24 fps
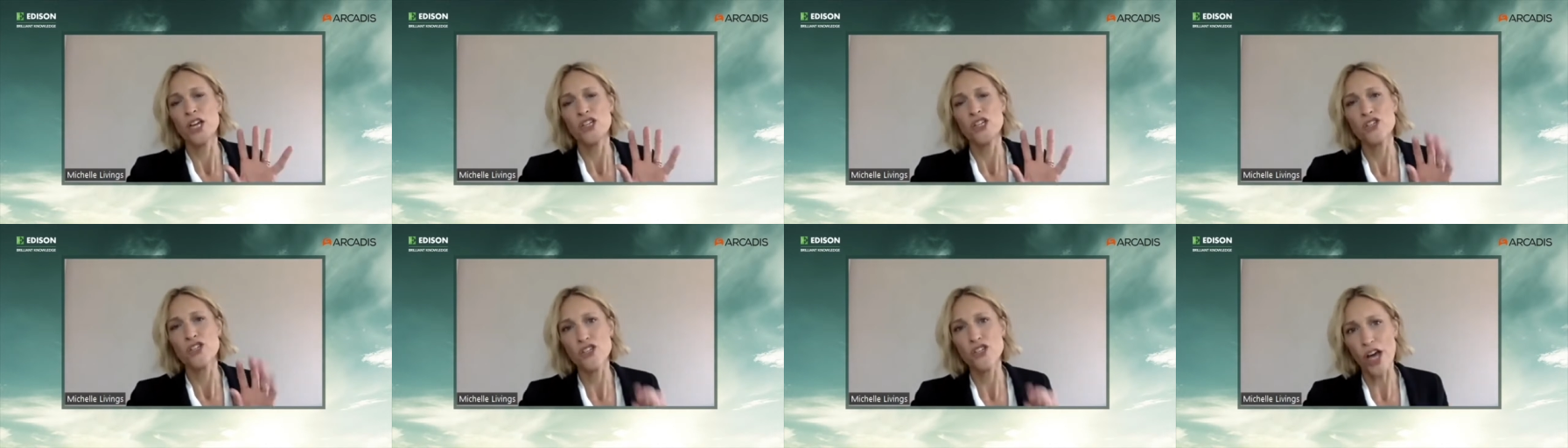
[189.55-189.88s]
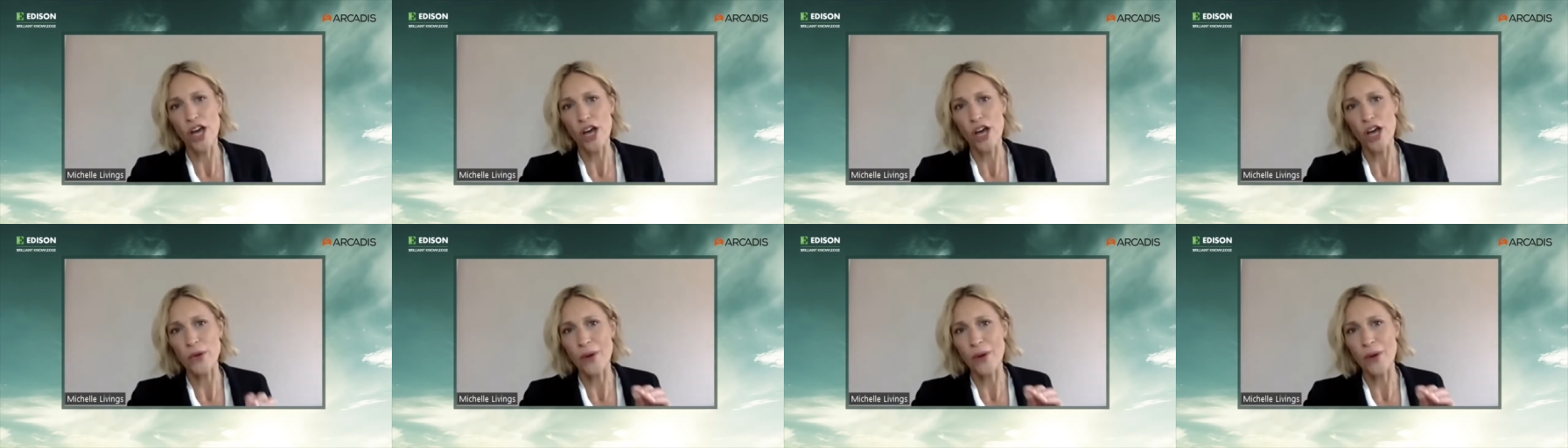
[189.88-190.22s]

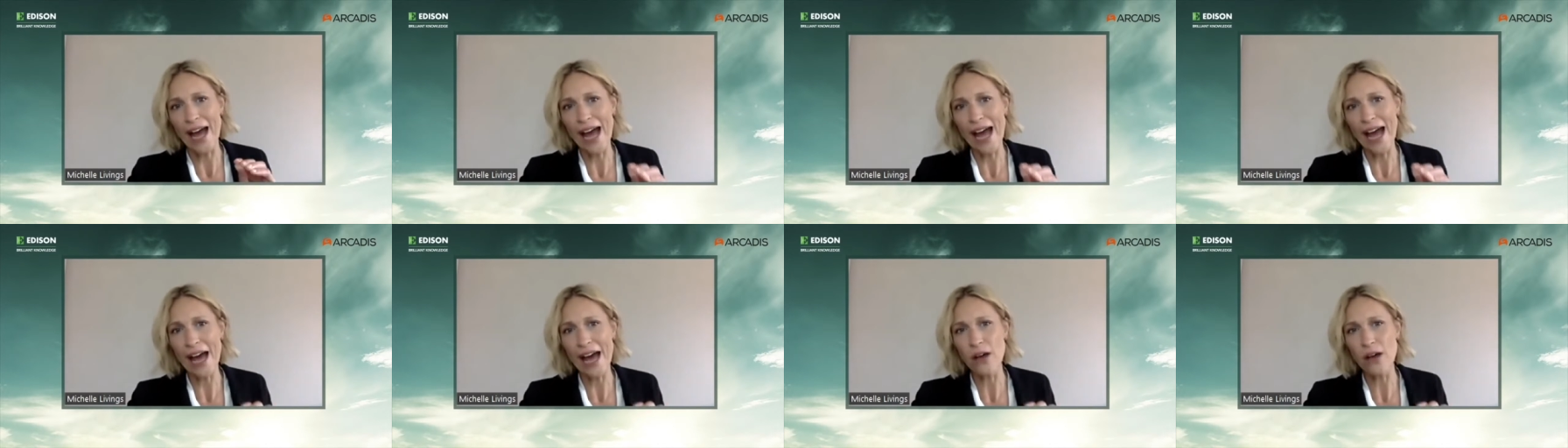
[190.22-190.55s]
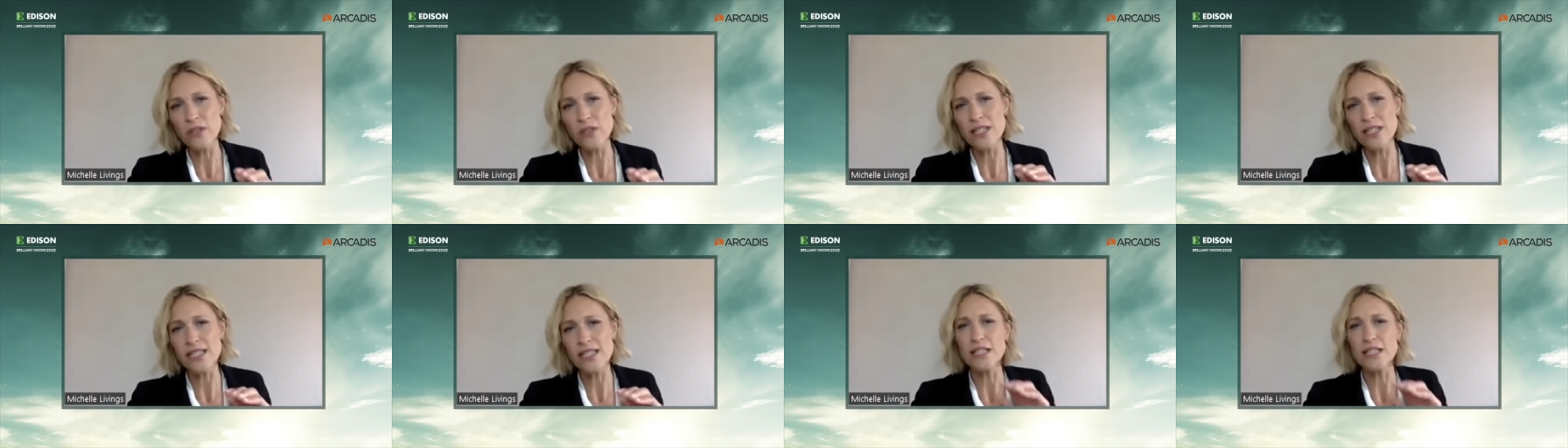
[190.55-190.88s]
So,
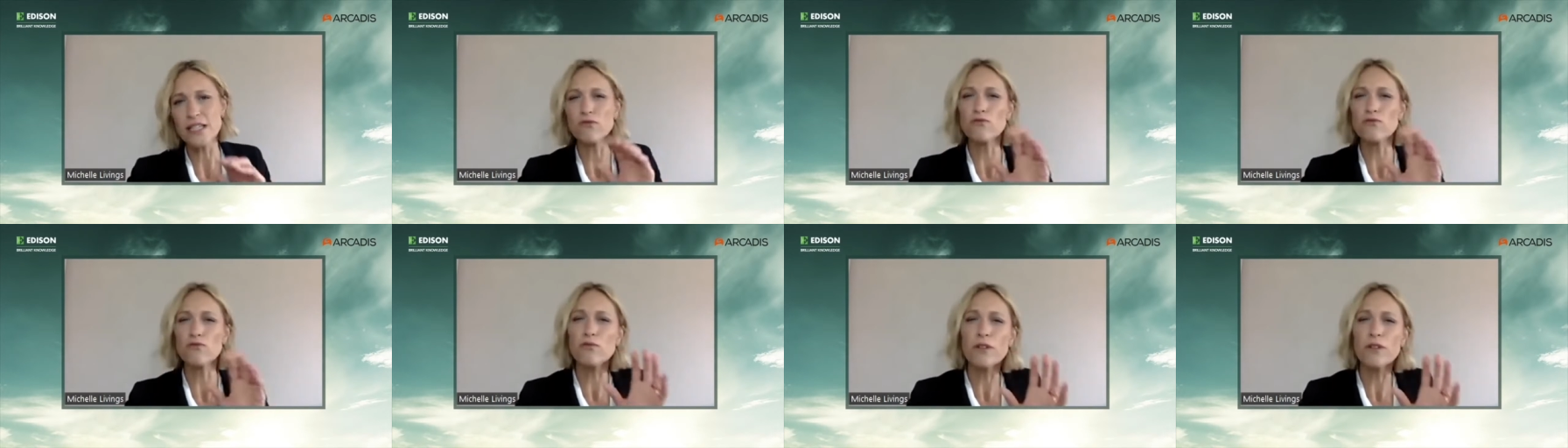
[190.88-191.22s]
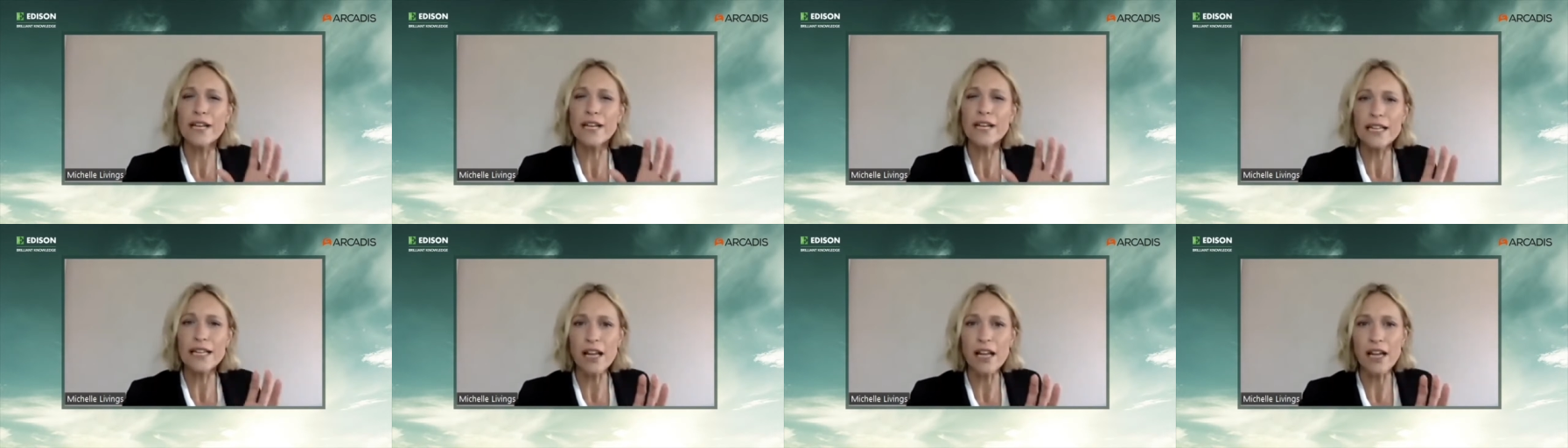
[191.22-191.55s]
how does this
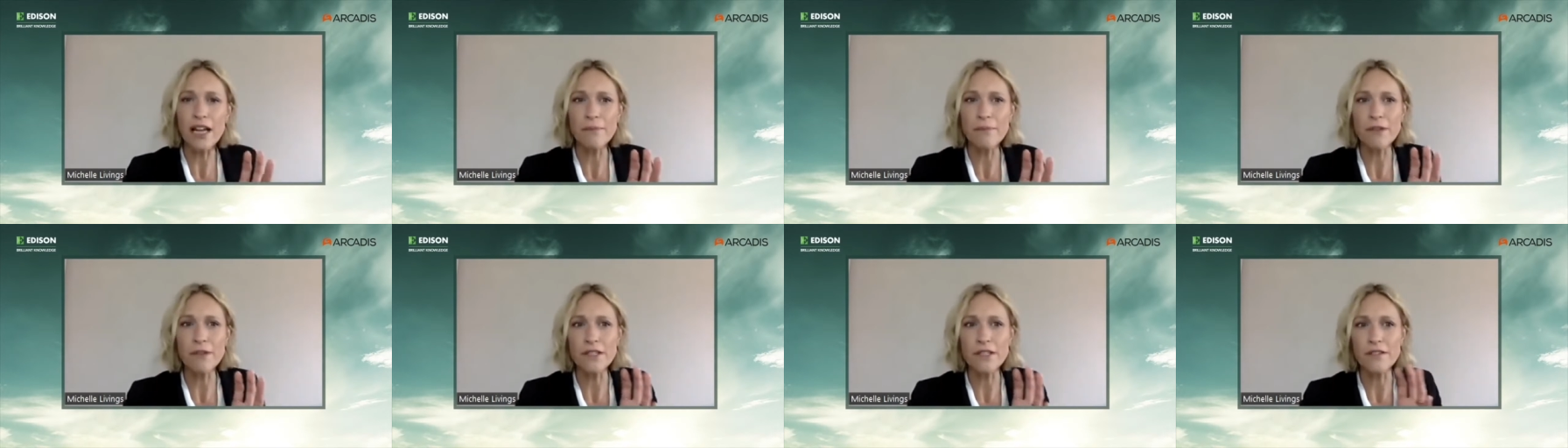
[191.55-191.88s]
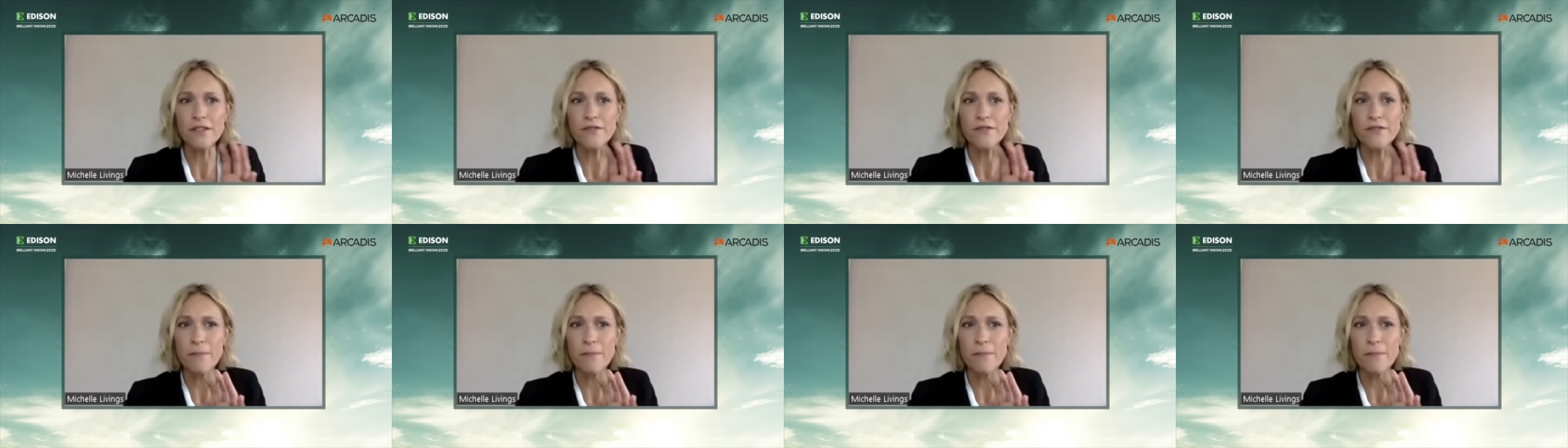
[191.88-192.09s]
realignment